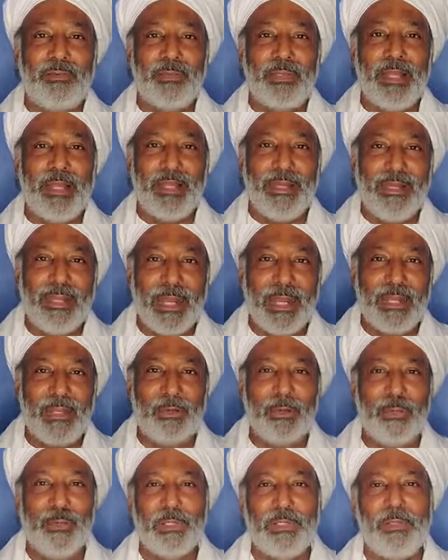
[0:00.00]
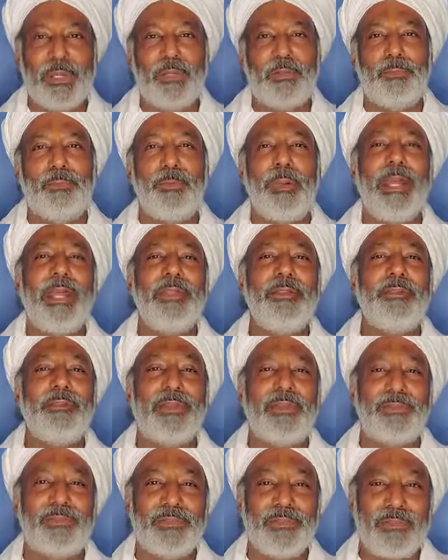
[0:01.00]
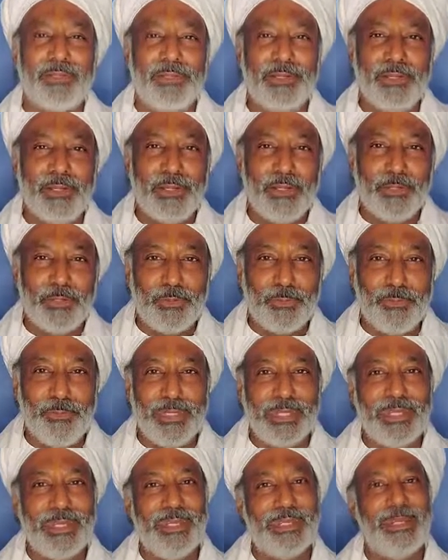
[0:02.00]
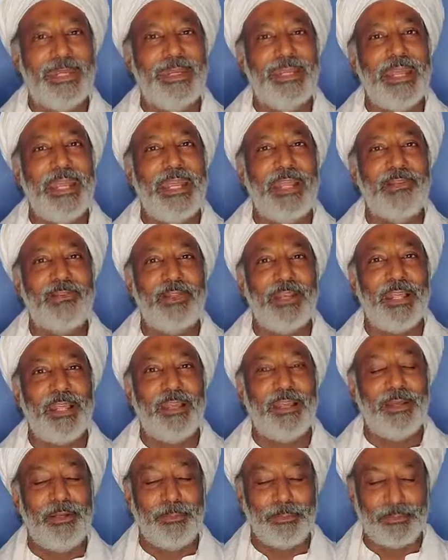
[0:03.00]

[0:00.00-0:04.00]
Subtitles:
and that which expands us to being the angelic.